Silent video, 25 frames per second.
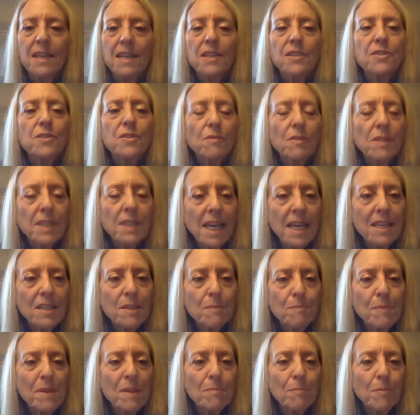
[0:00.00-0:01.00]
to lend to
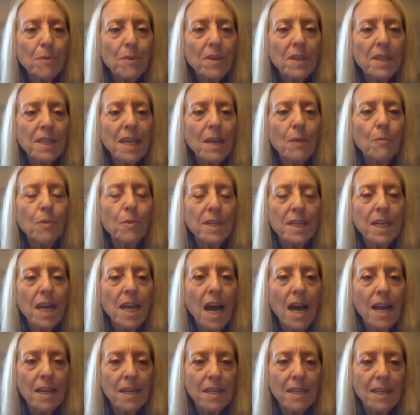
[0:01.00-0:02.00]
people they would
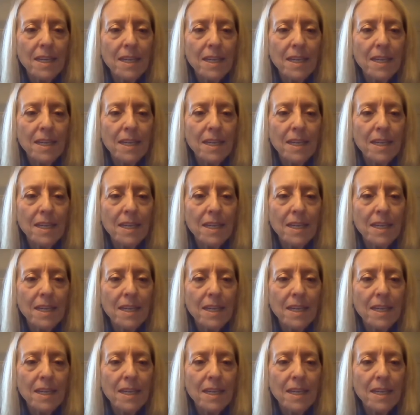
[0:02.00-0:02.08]
not